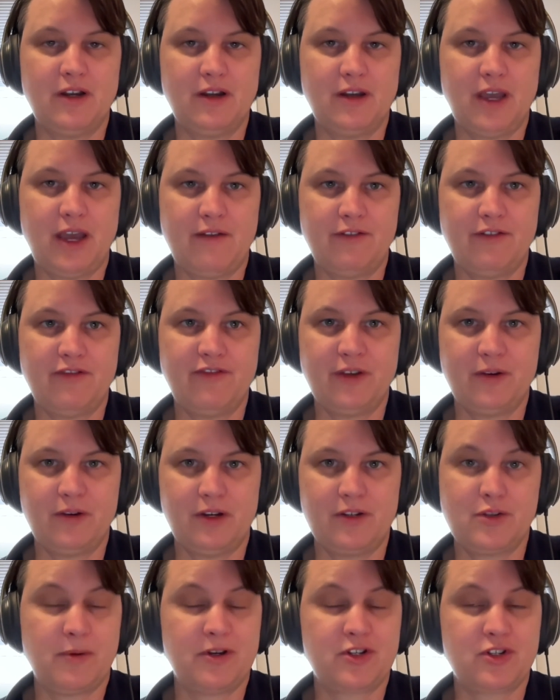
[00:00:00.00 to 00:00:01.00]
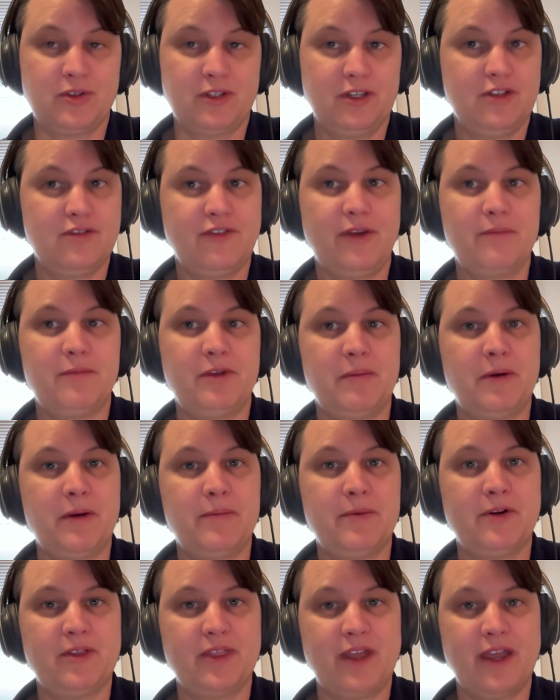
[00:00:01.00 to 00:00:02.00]
have a special needs family
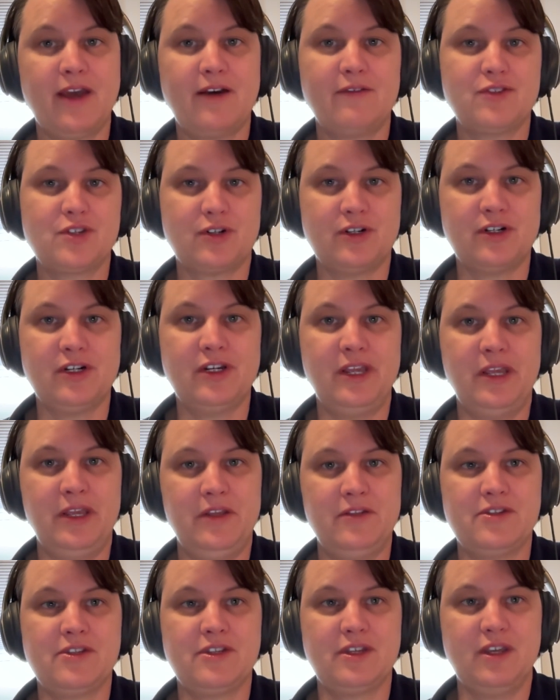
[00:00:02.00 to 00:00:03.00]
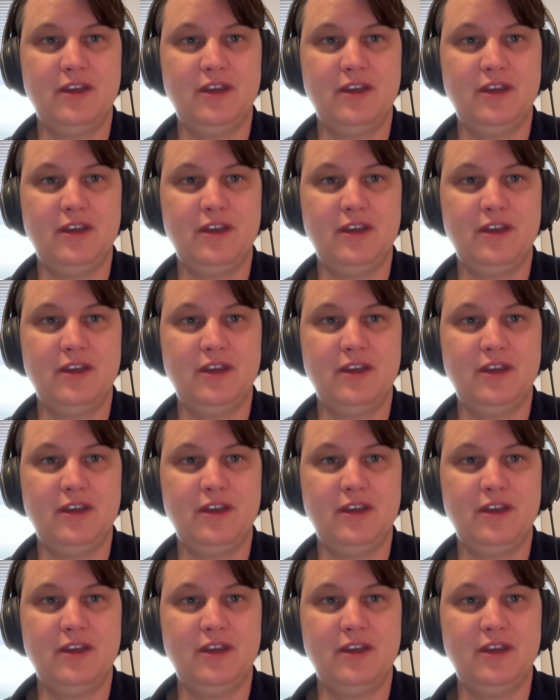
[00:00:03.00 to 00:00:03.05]
member, they have certain needs.